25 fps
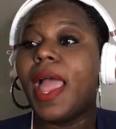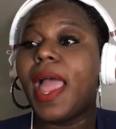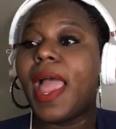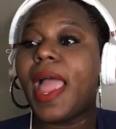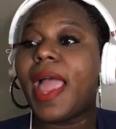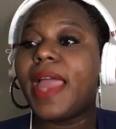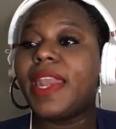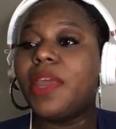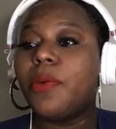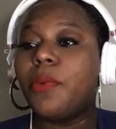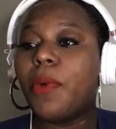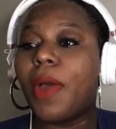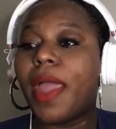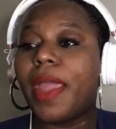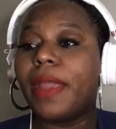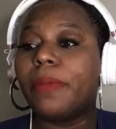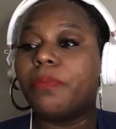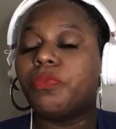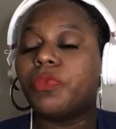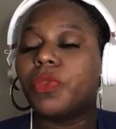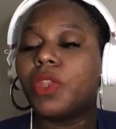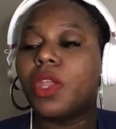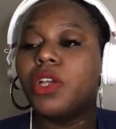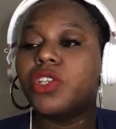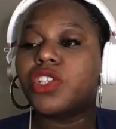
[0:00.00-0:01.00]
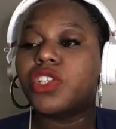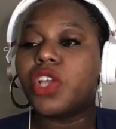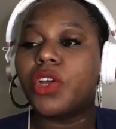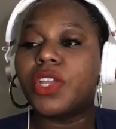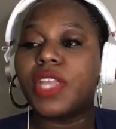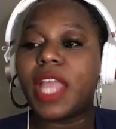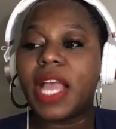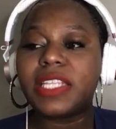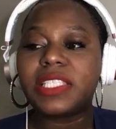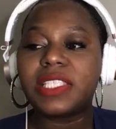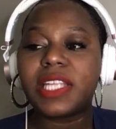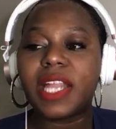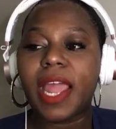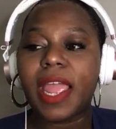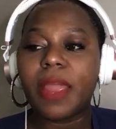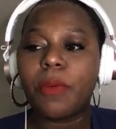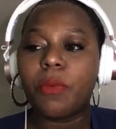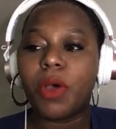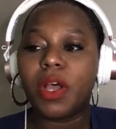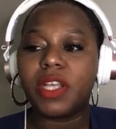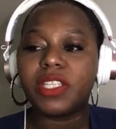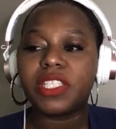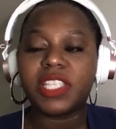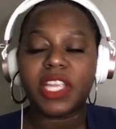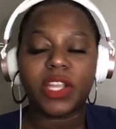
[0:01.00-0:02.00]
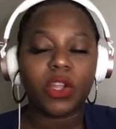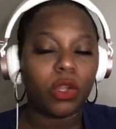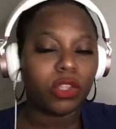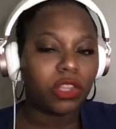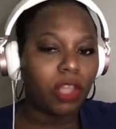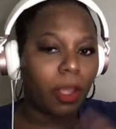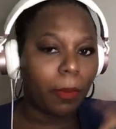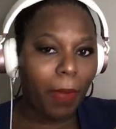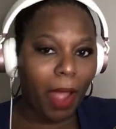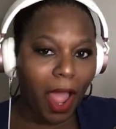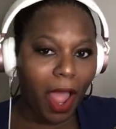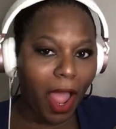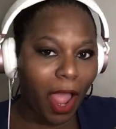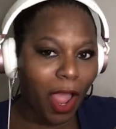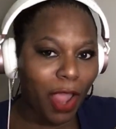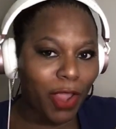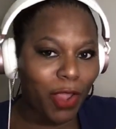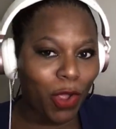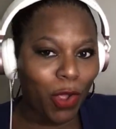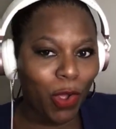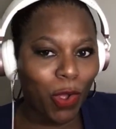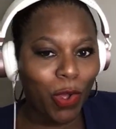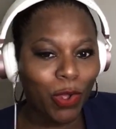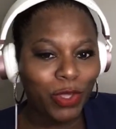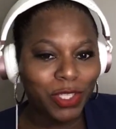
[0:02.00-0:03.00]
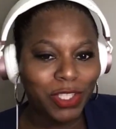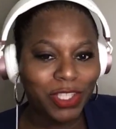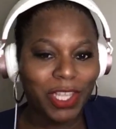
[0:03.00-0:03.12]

Anyway, so yesterday was Cinco de Mayo.